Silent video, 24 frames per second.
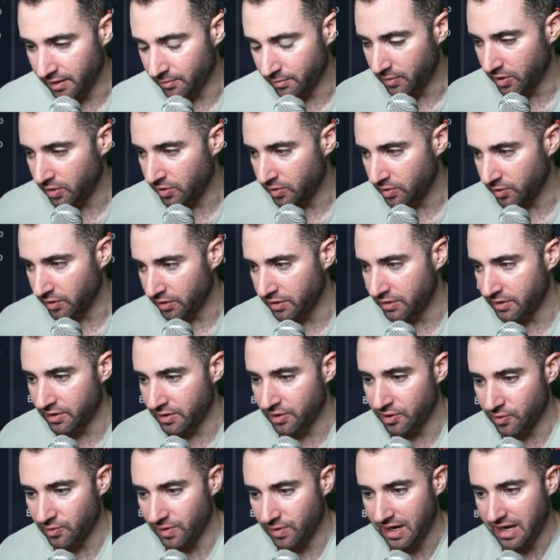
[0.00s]

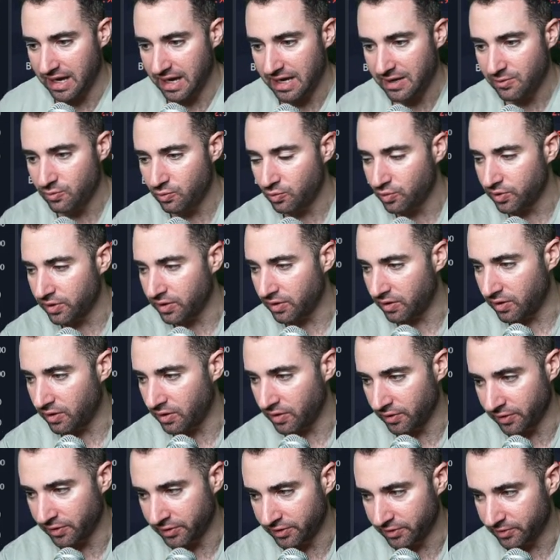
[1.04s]
Although I would
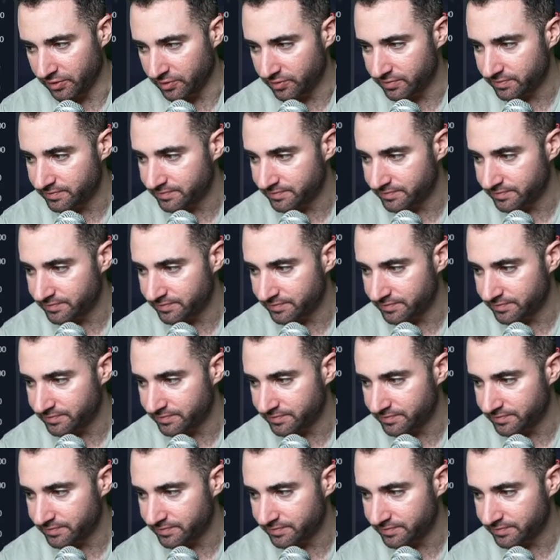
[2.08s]
argue